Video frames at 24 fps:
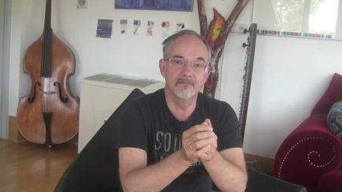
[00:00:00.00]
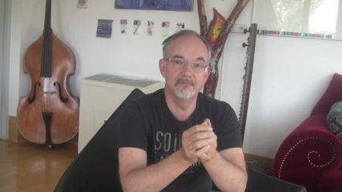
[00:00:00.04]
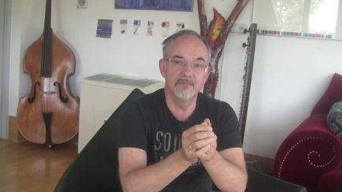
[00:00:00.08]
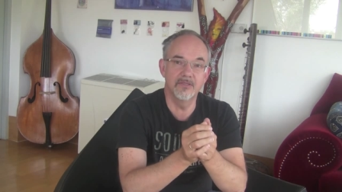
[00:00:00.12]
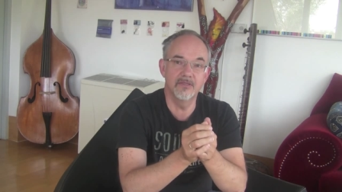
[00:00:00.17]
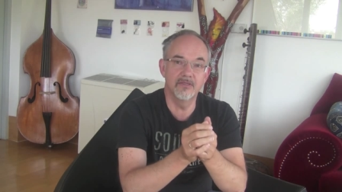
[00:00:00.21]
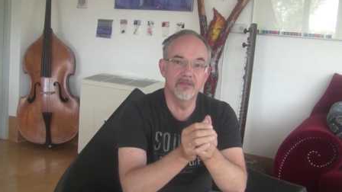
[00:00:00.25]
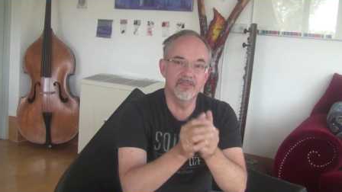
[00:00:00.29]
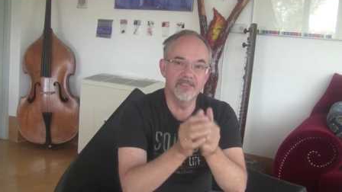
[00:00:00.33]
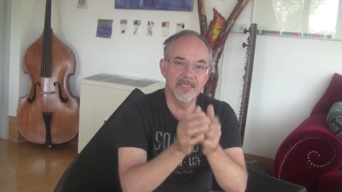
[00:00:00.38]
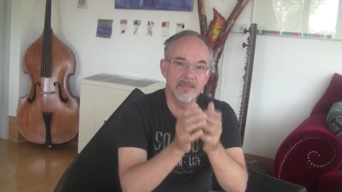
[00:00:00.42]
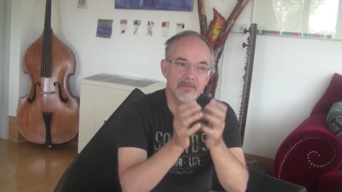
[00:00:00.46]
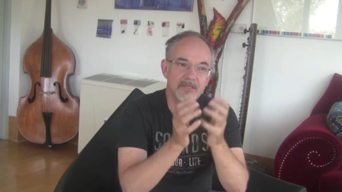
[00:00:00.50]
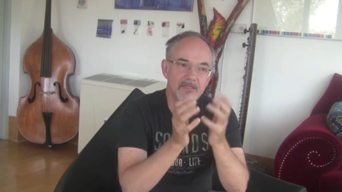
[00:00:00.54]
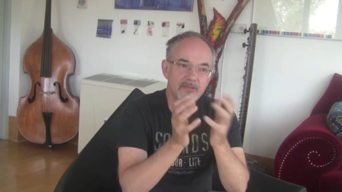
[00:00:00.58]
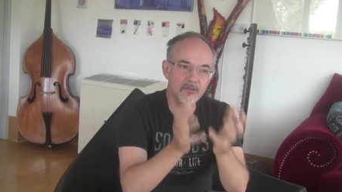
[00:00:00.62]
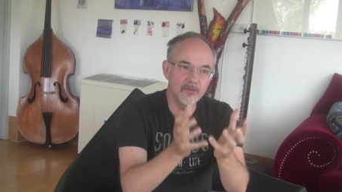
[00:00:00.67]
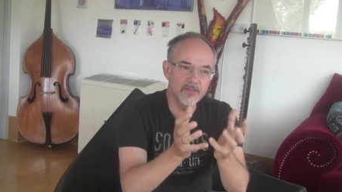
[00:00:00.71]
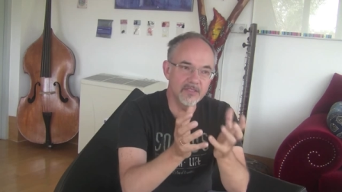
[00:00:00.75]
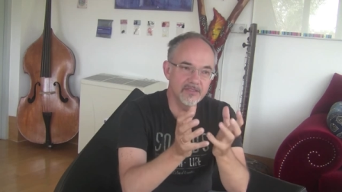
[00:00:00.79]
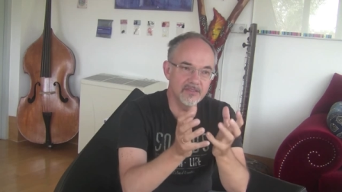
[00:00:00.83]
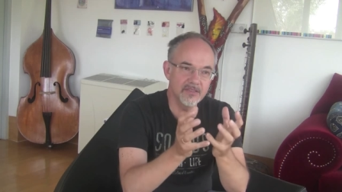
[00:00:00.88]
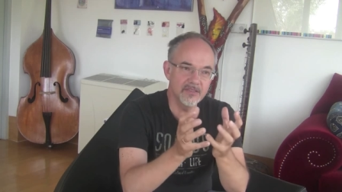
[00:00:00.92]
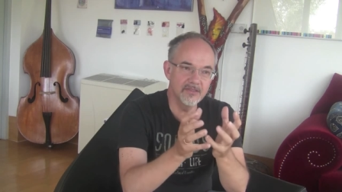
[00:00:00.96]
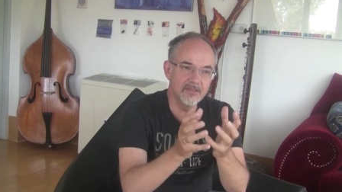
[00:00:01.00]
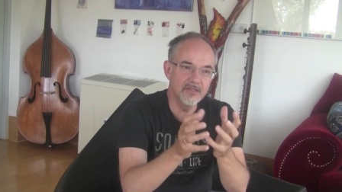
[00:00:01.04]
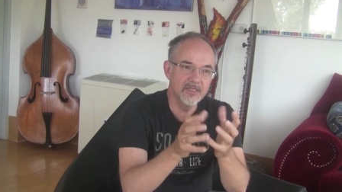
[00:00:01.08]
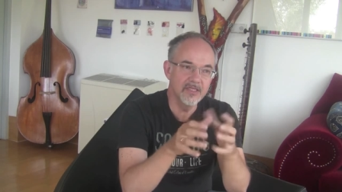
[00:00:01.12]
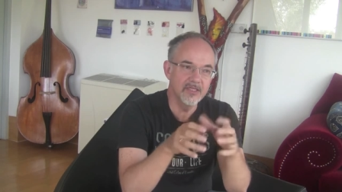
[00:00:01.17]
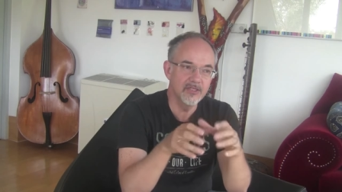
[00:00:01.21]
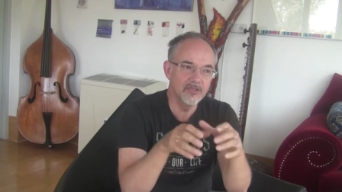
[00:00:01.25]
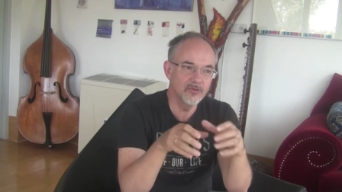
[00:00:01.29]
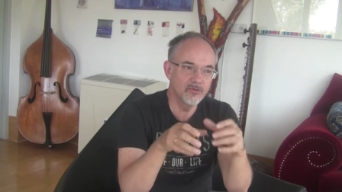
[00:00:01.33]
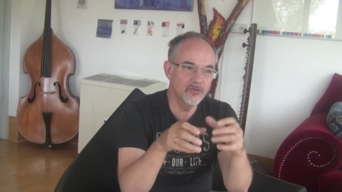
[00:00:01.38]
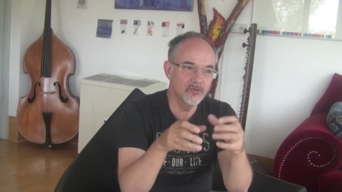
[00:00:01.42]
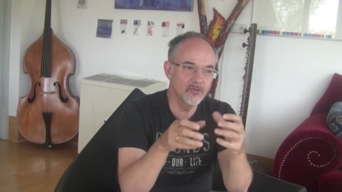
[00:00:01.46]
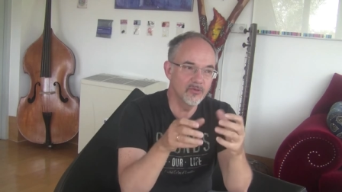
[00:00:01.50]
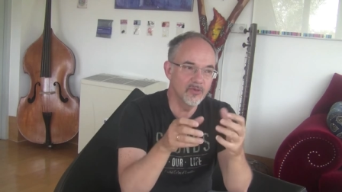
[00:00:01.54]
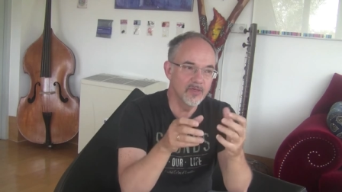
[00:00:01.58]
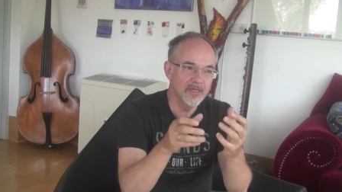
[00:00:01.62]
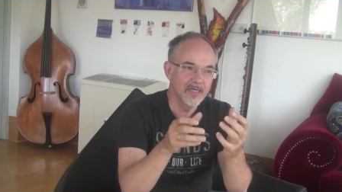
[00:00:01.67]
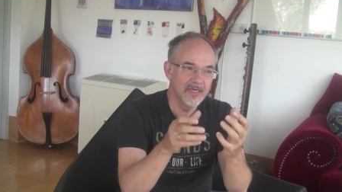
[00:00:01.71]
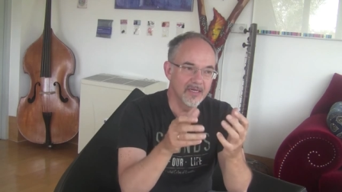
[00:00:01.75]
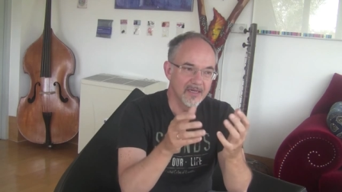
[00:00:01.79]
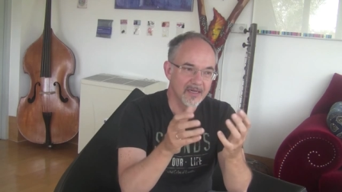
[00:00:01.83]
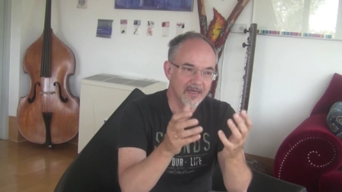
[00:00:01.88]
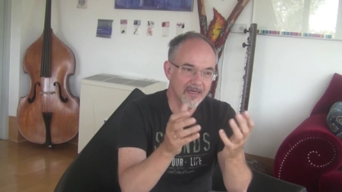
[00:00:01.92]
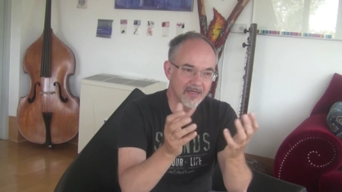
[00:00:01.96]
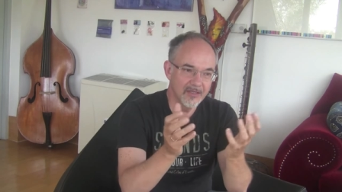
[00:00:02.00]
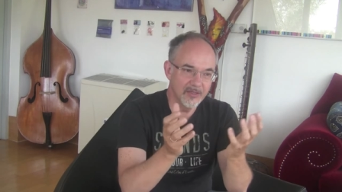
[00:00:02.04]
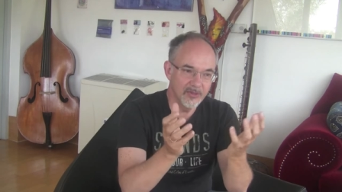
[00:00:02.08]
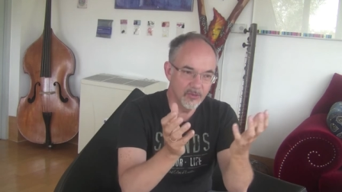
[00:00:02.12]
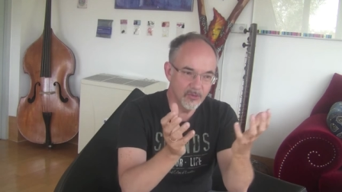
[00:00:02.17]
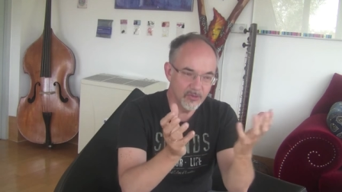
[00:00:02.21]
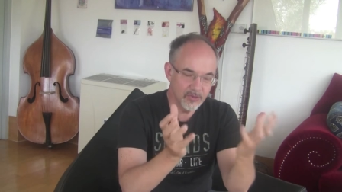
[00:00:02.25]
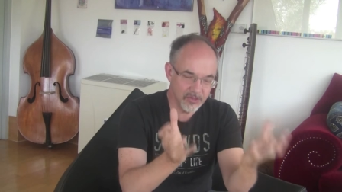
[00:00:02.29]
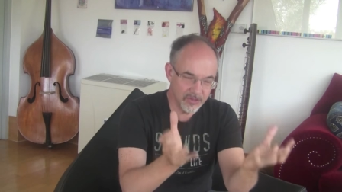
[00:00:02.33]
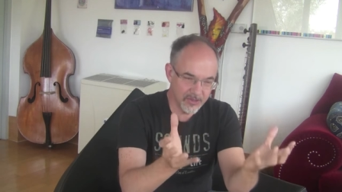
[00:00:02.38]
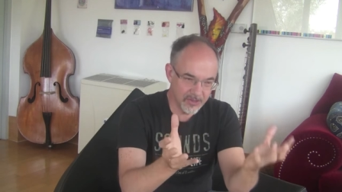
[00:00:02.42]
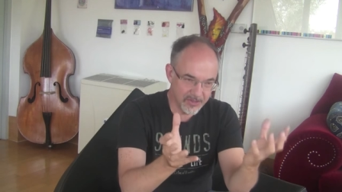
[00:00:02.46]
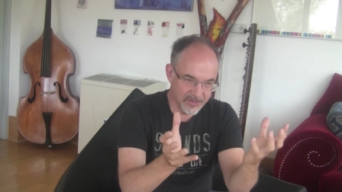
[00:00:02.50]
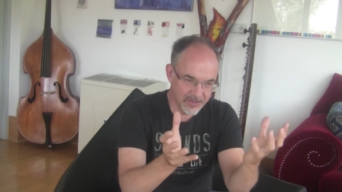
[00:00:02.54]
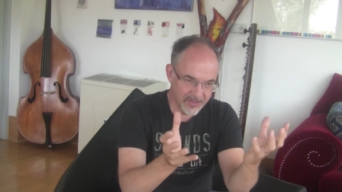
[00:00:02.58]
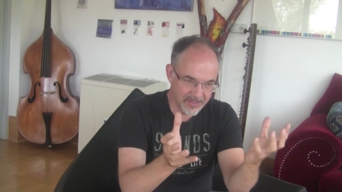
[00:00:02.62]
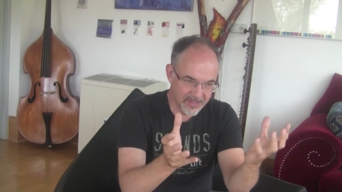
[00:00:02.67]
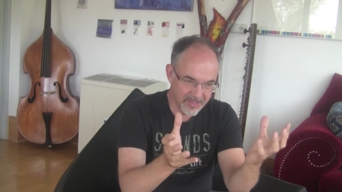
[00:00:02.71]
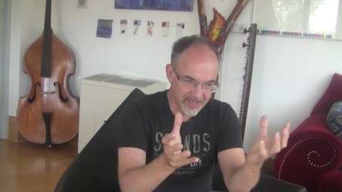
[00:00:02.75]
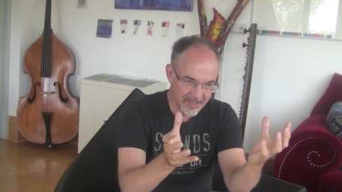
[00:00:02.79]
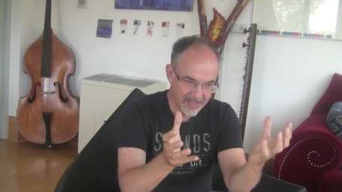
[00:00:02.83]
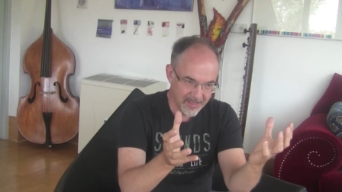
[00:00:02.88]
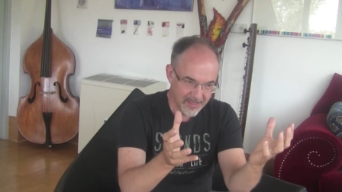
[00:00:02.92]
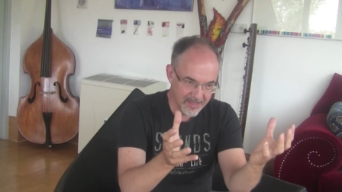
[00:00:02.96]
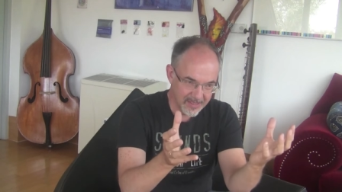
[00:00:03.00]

Because I'm interested to use this